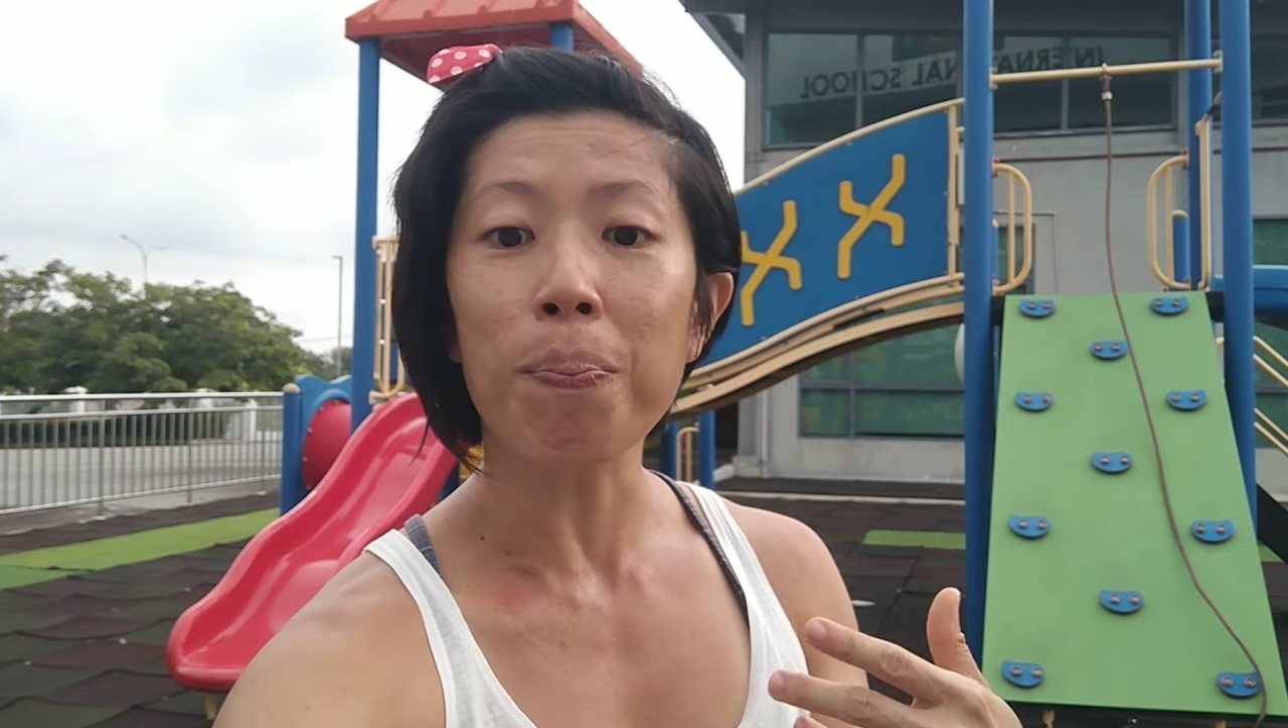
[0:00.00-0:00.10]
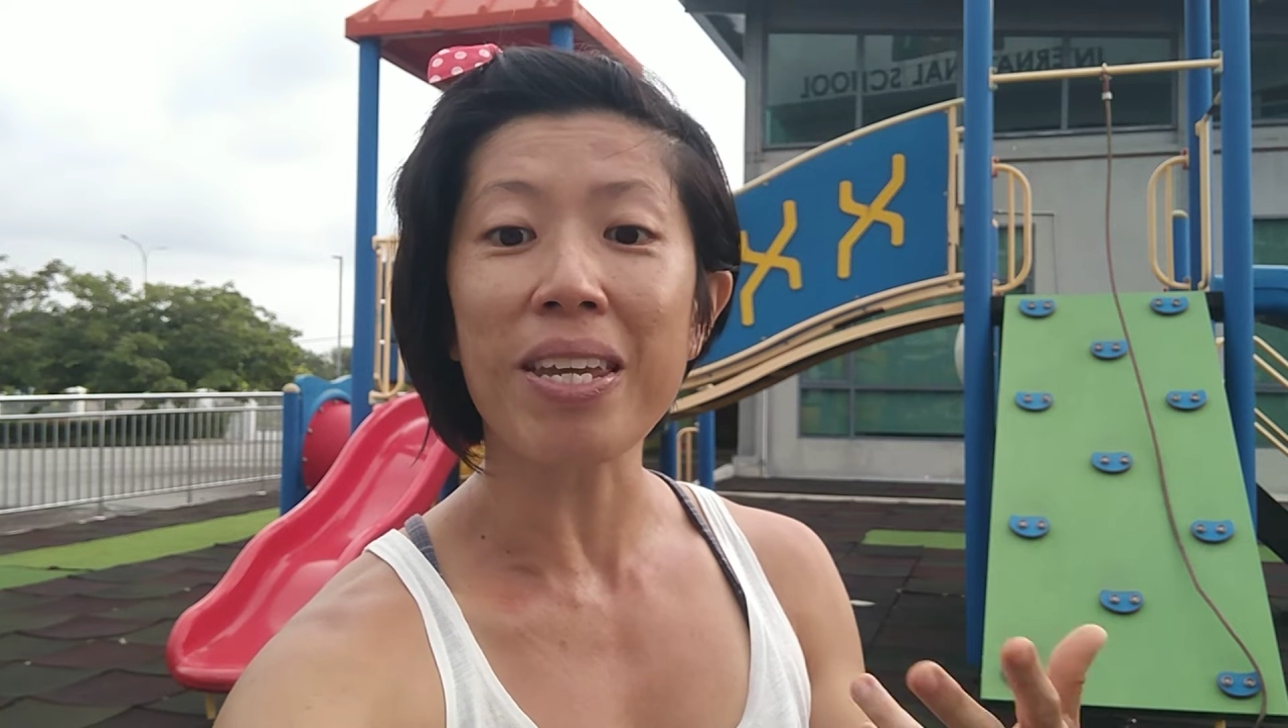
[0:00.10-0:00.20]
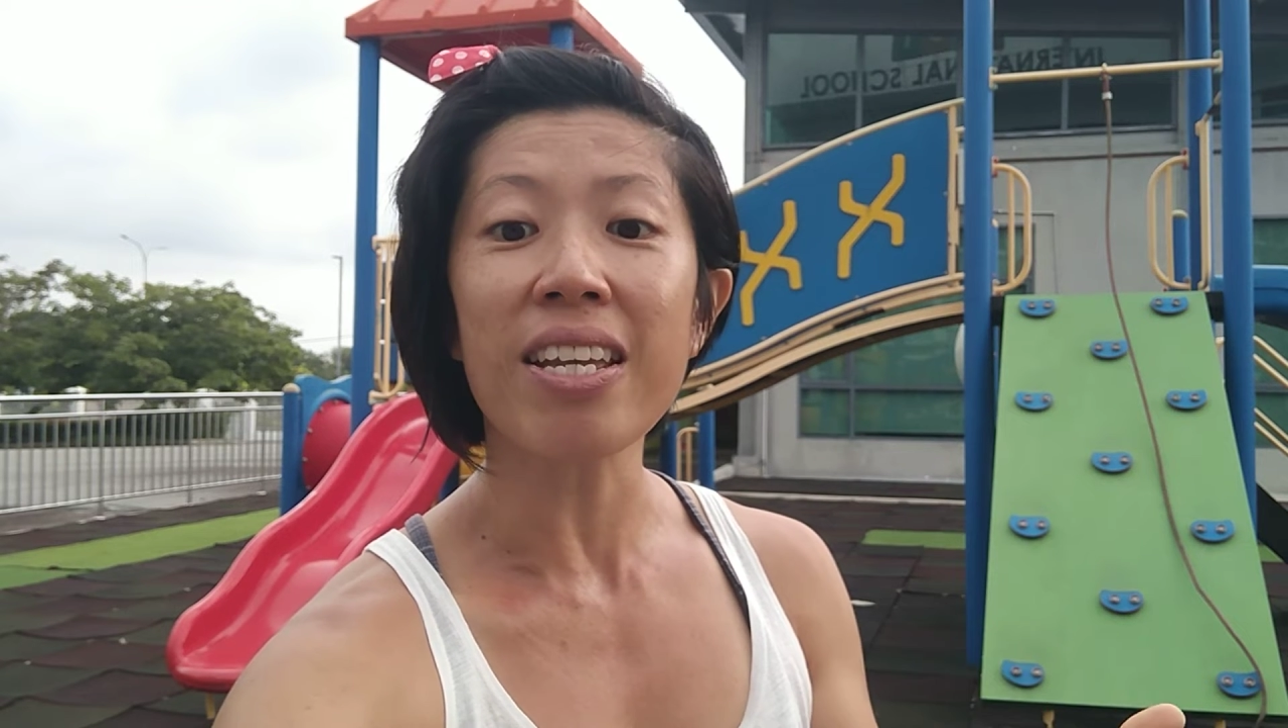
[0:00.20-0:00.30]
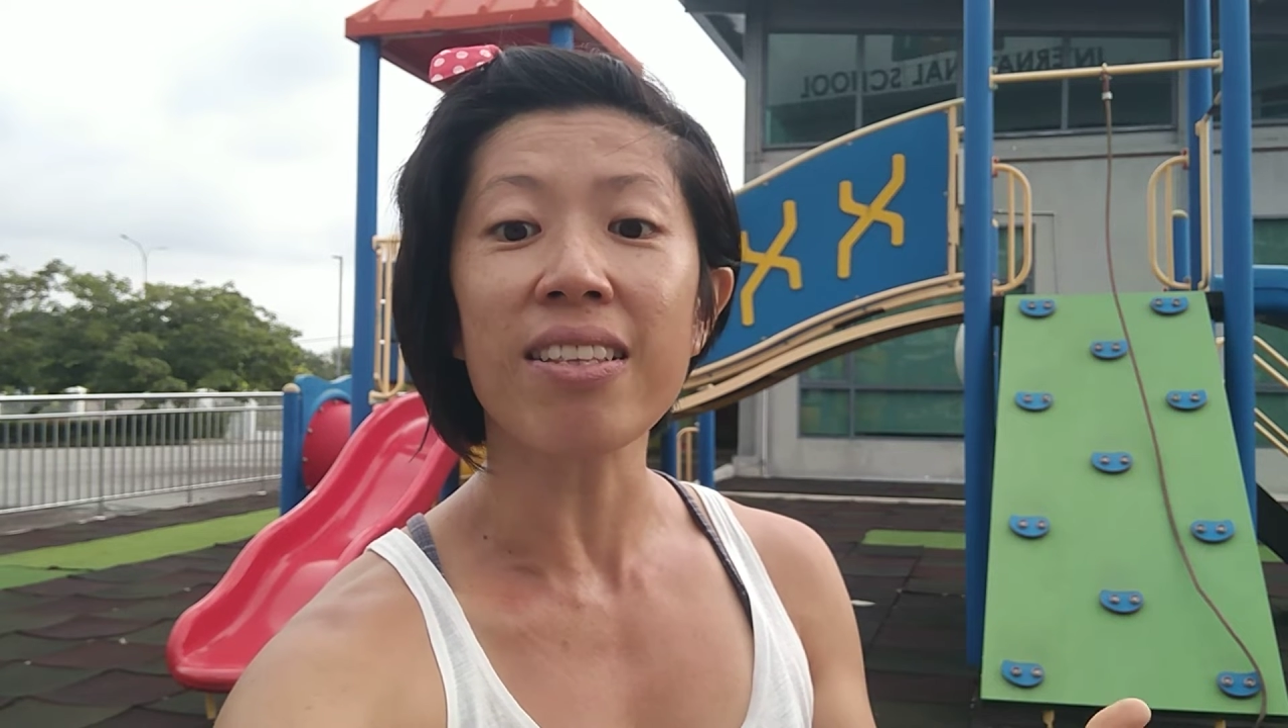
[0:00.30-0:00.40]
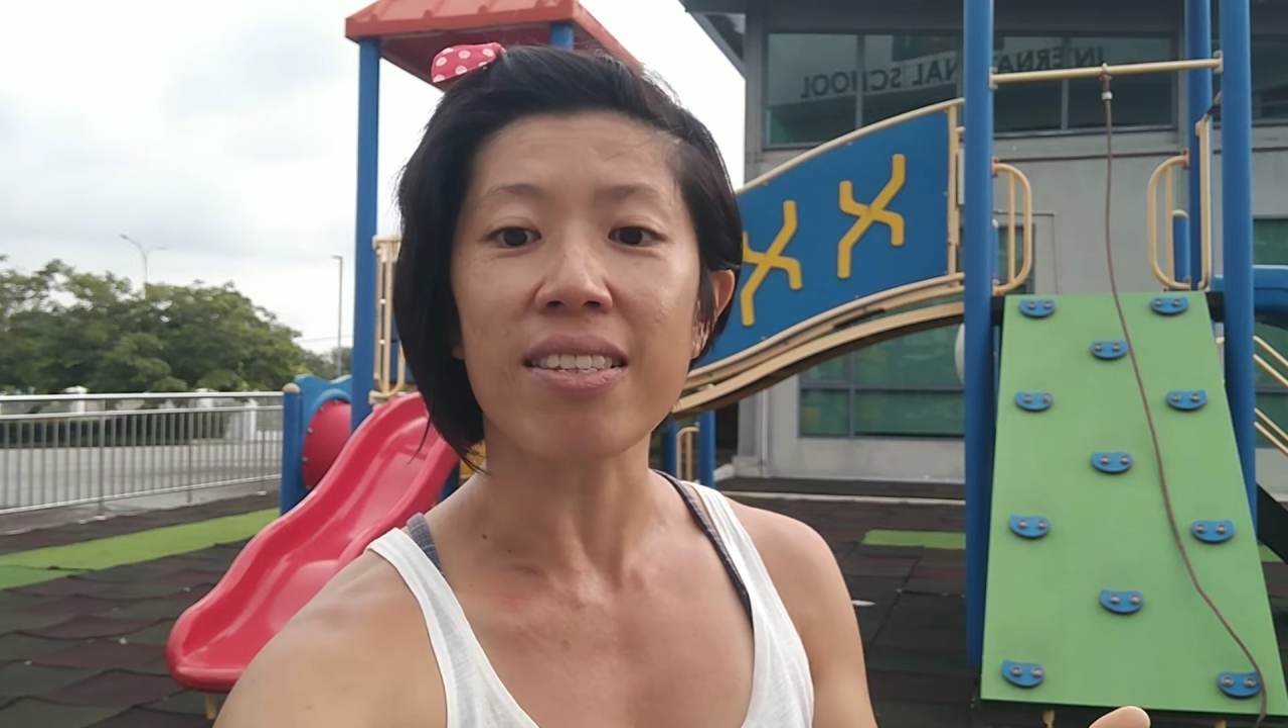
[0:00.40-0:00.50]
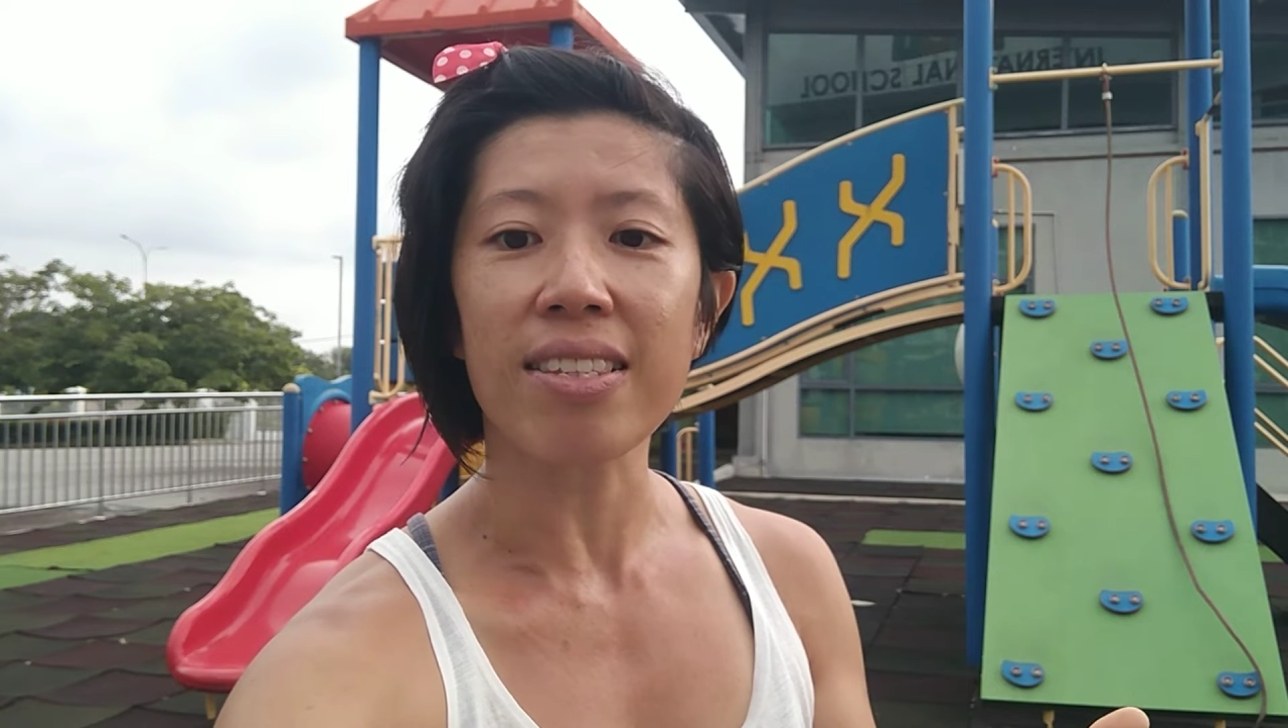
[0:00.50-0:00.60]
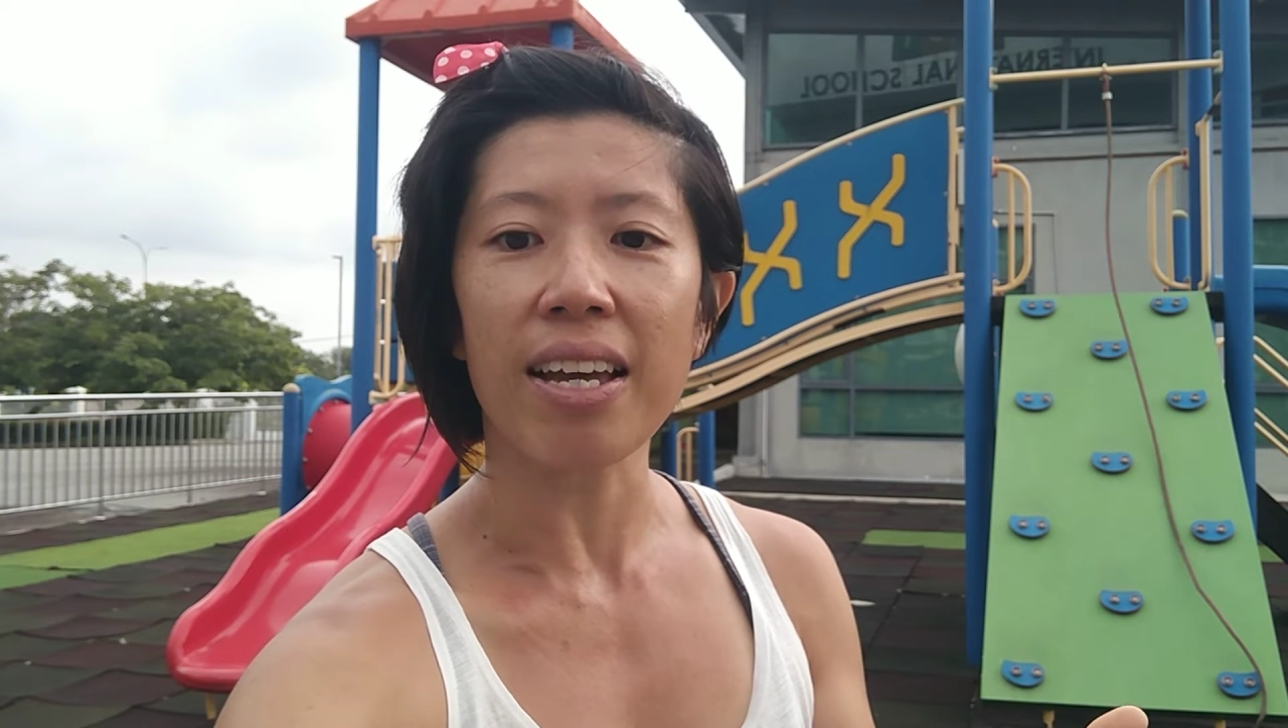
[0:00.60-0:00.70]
beans